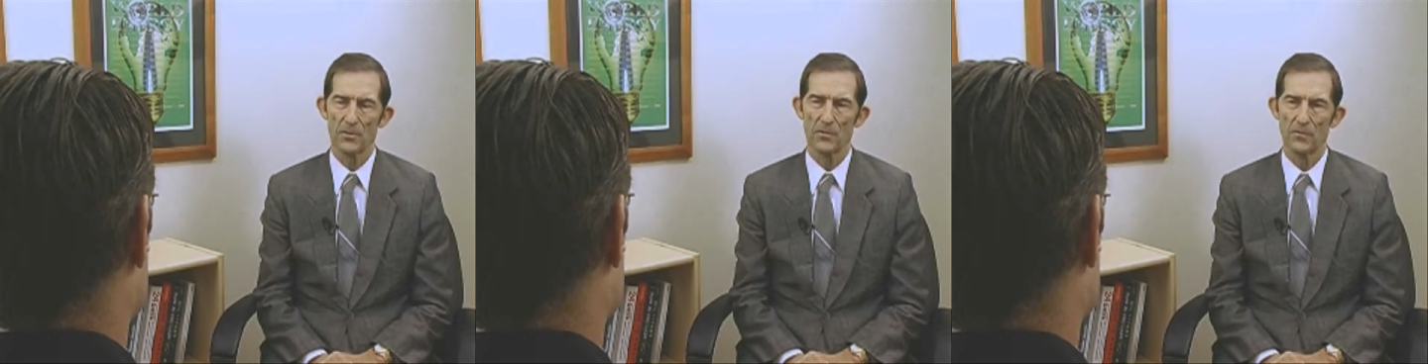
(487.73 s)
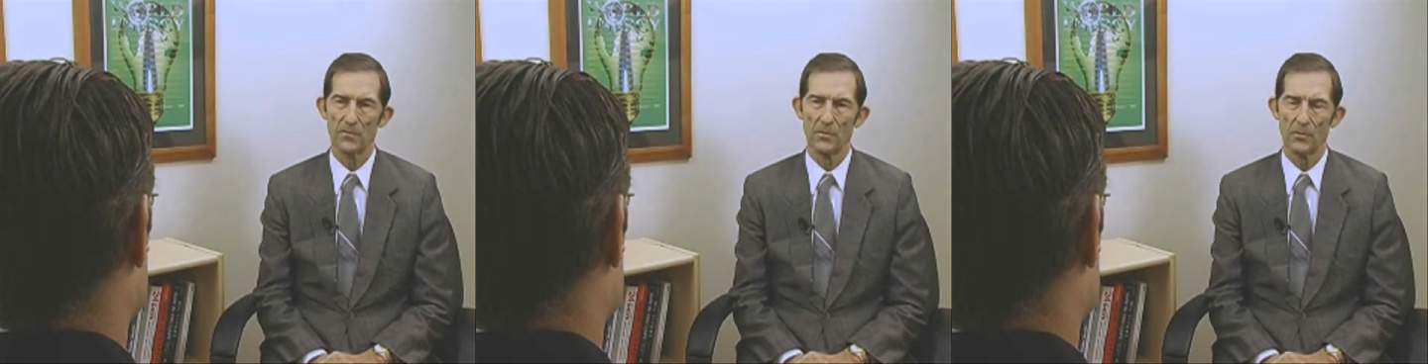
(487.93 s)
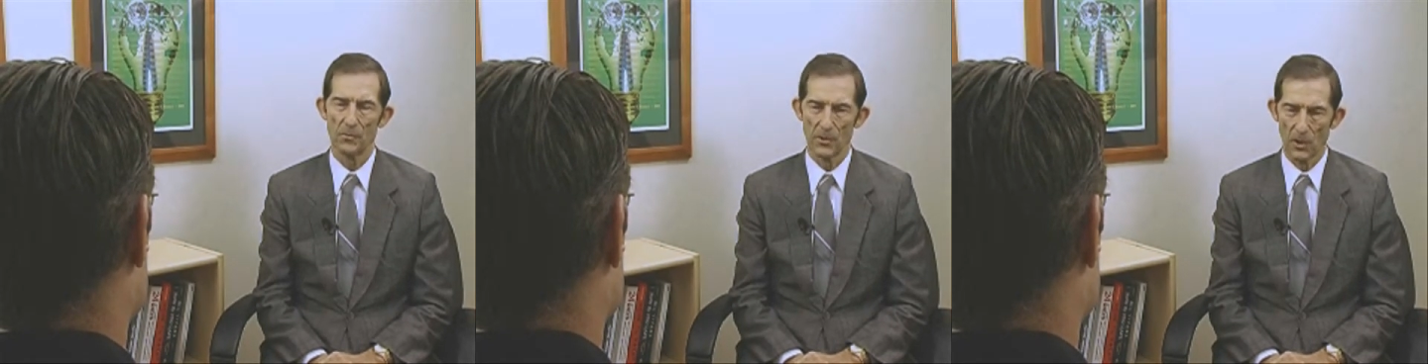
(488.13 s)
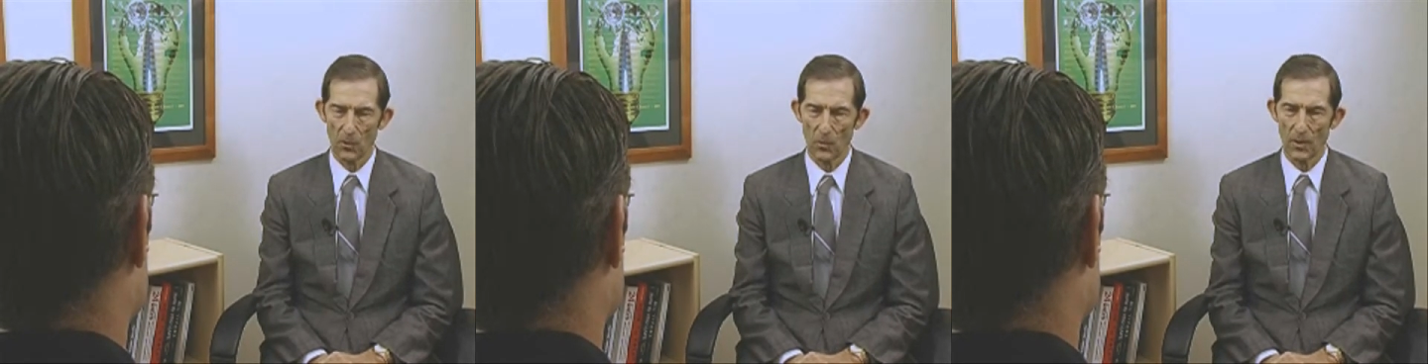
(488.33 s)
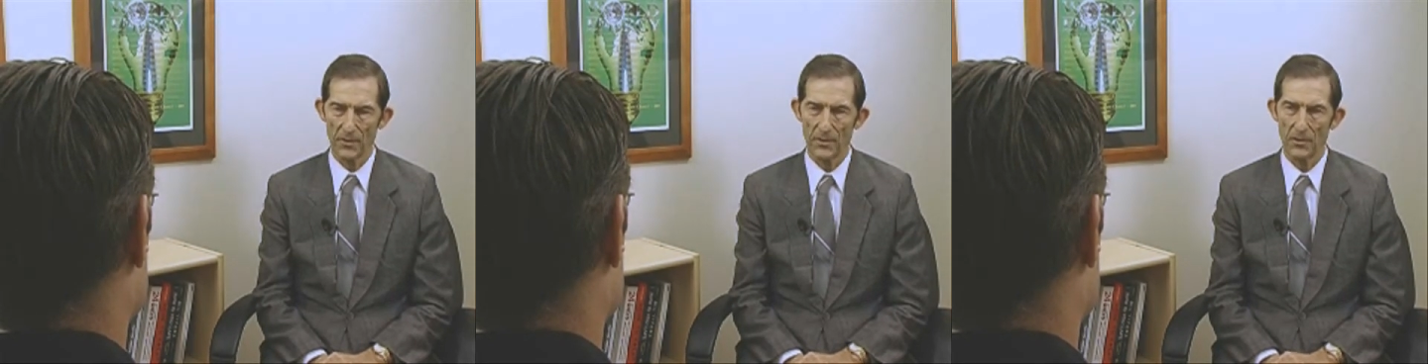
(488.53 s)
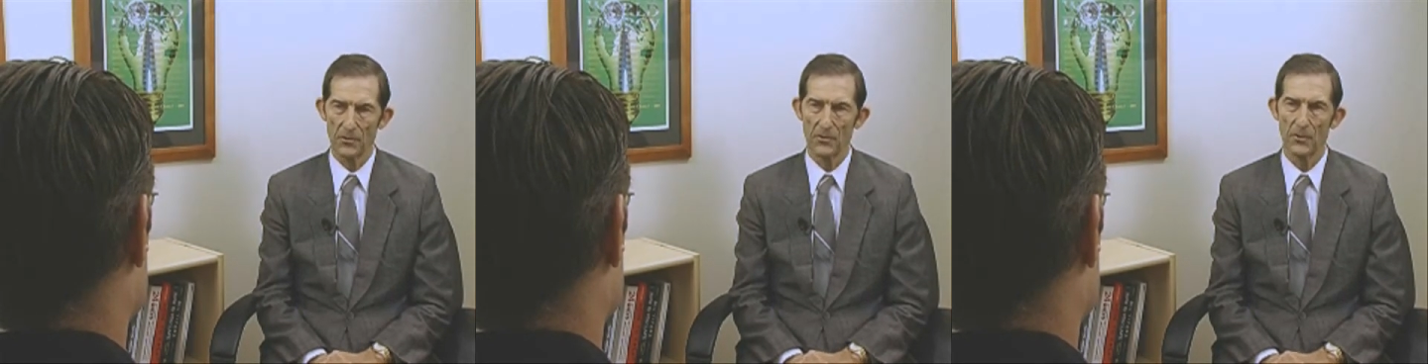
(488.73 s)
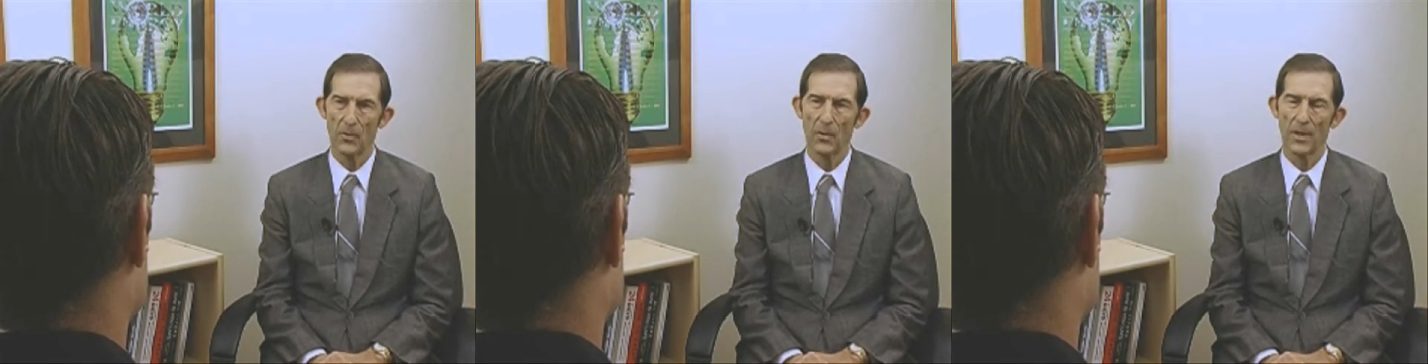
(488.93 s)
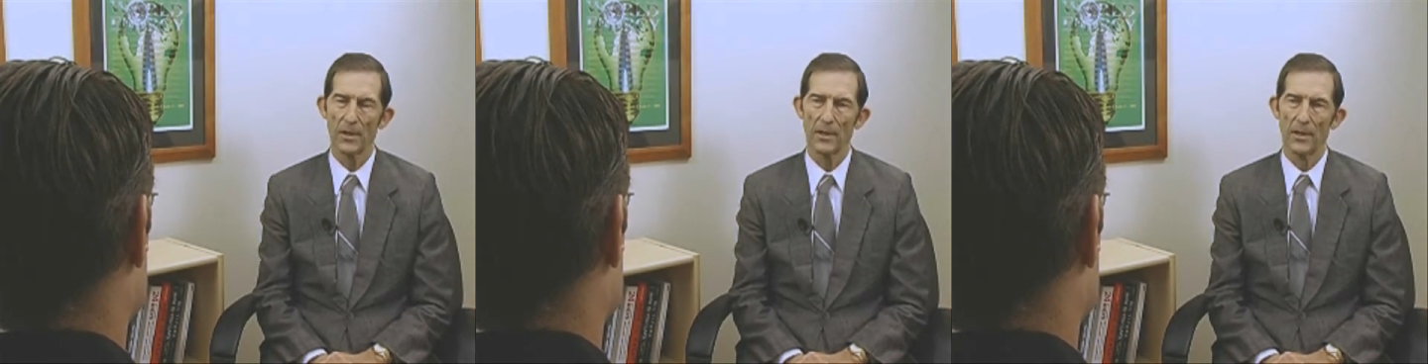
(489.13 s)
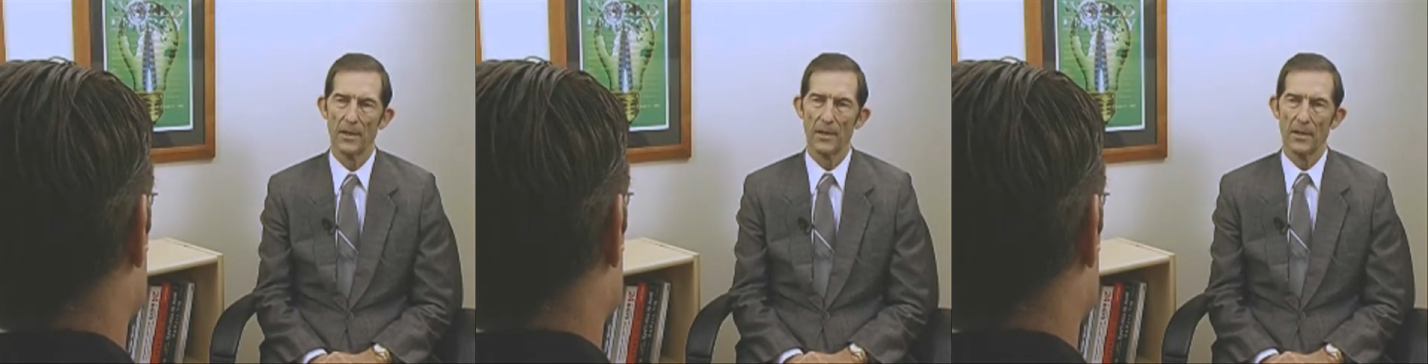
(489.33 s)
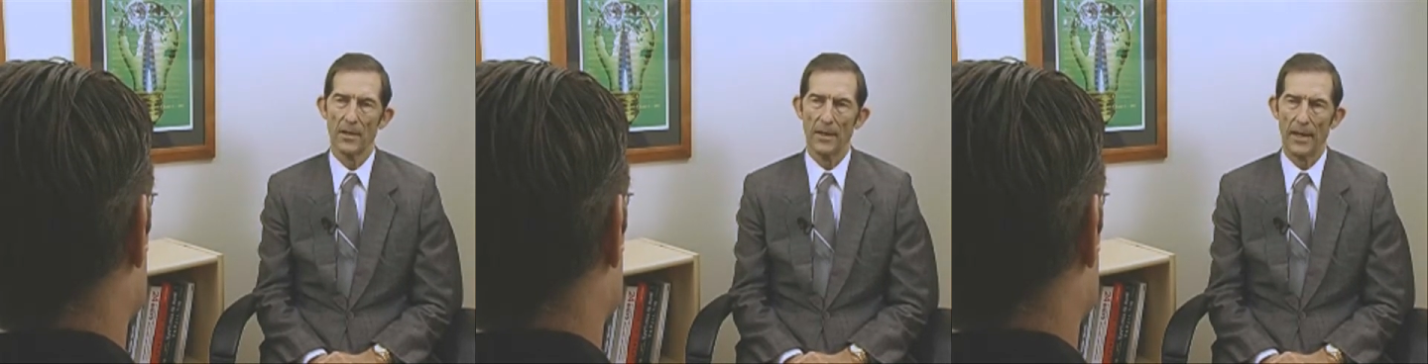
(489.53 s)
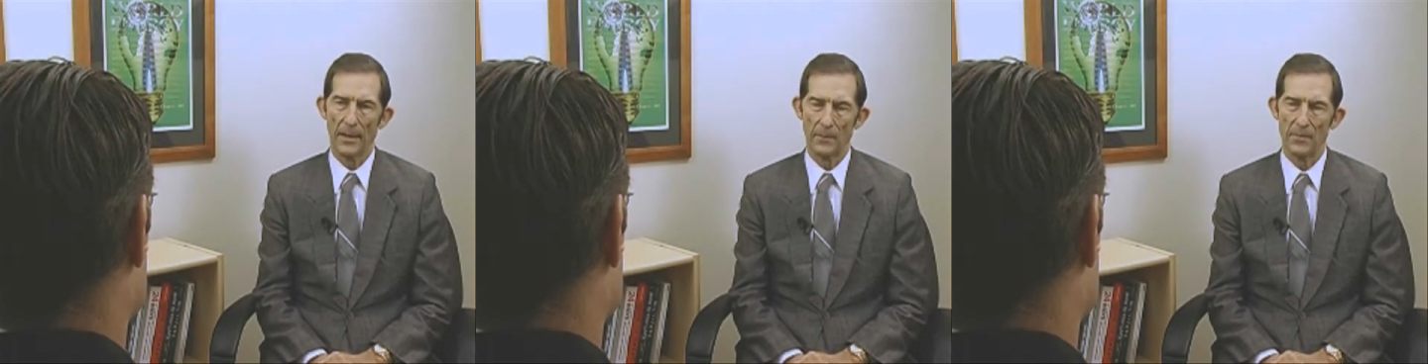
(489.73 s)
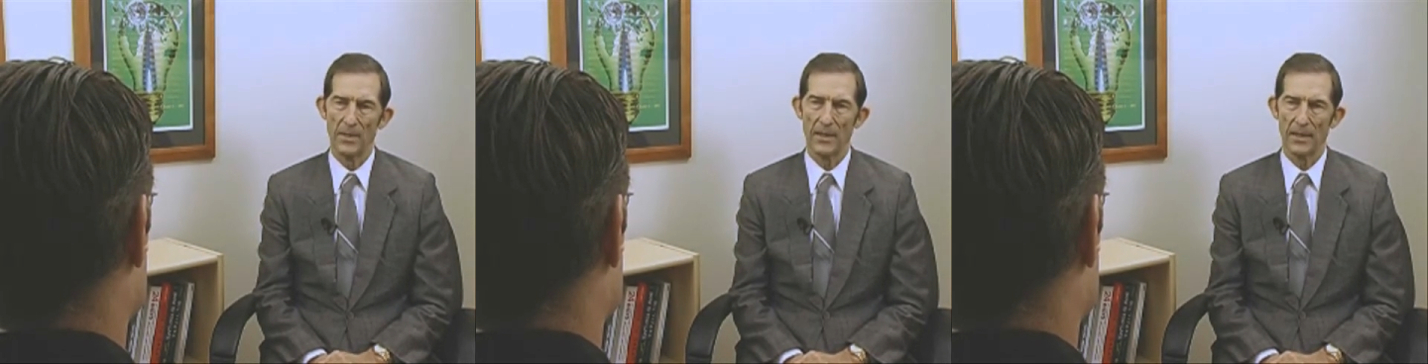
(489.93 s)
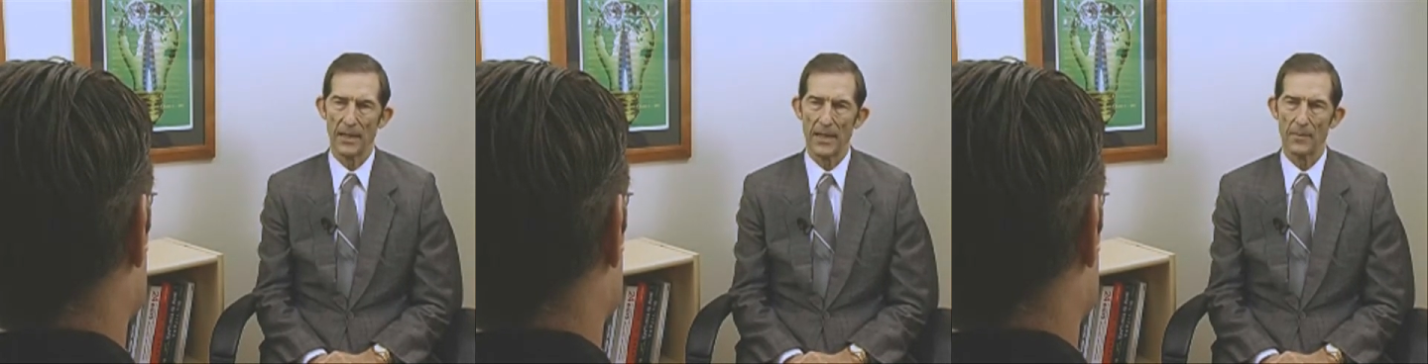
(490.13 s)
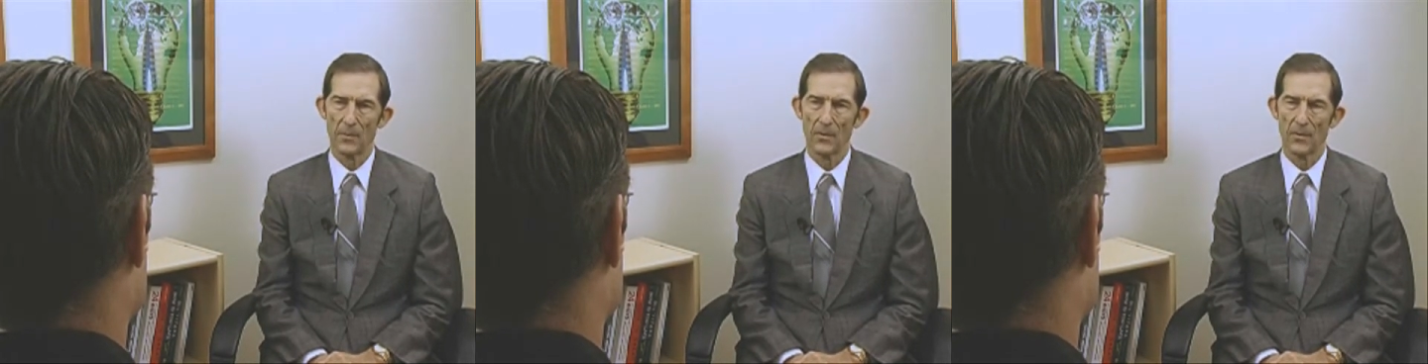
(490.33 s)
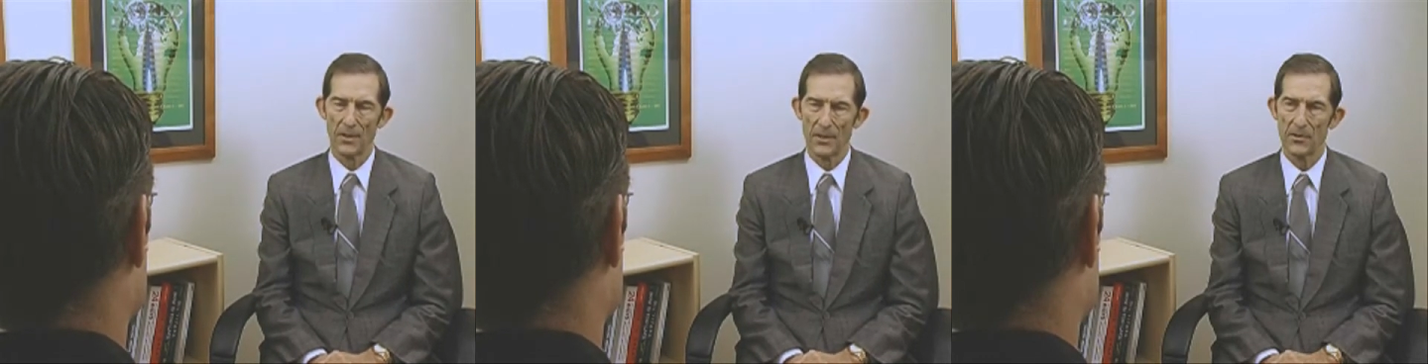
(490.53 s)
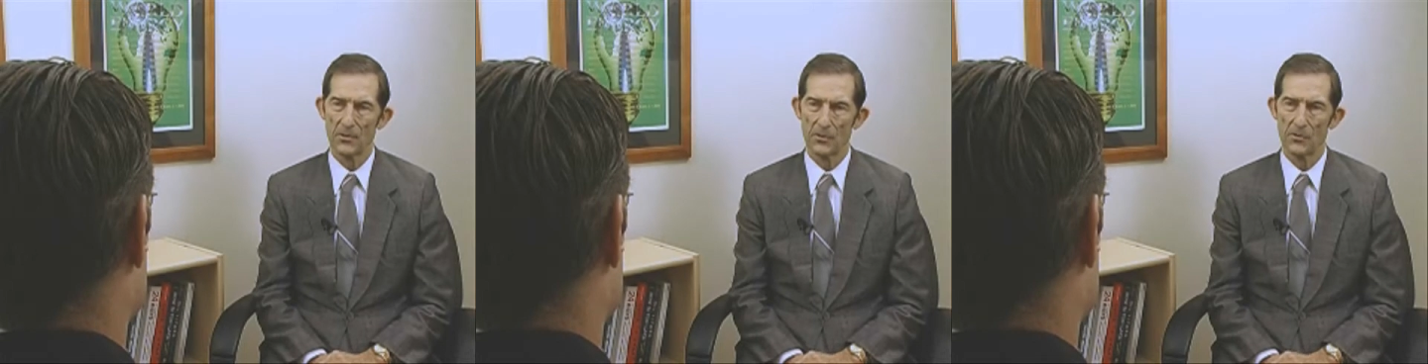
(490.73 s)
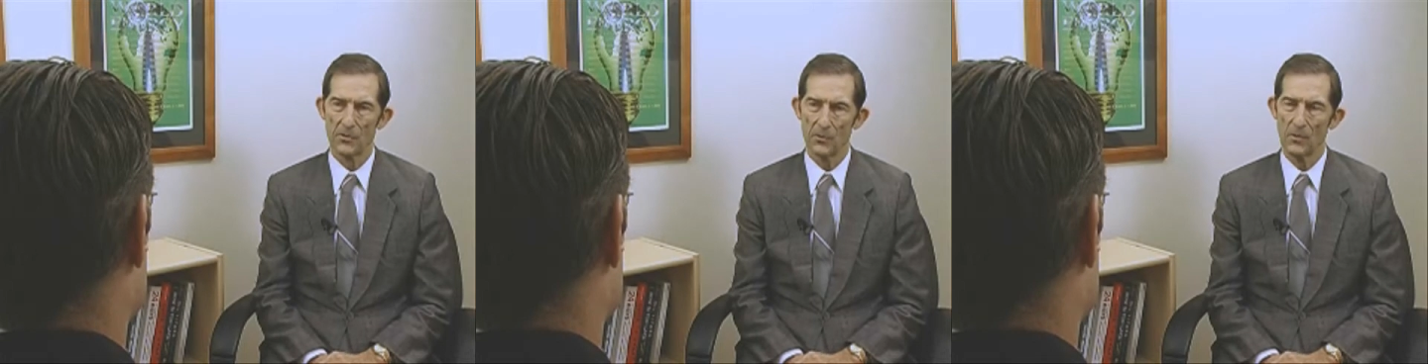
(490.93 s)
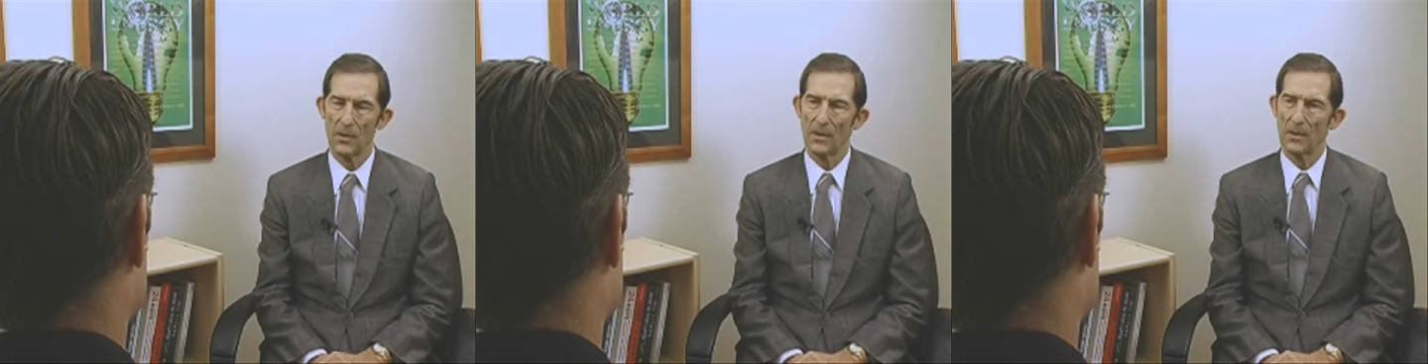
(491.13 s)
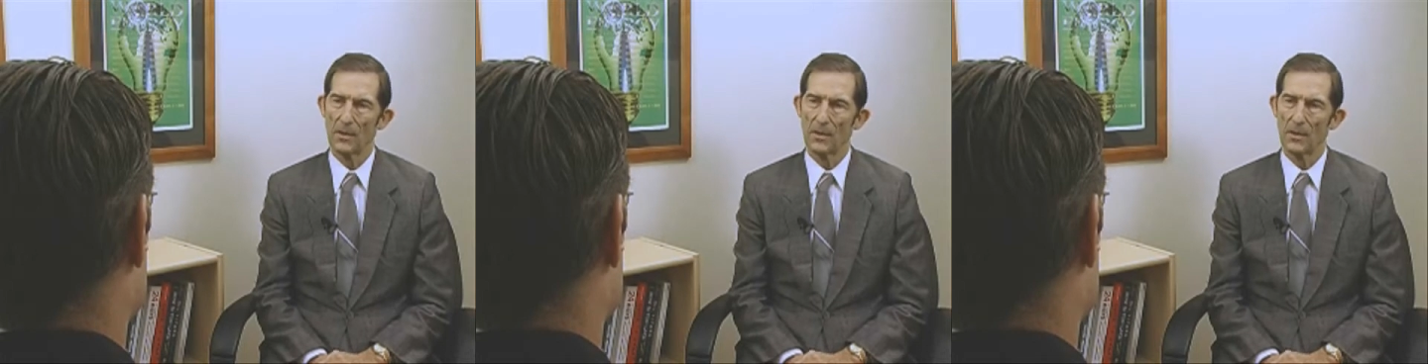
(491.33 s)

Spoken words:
who know what they're doing, and being able then to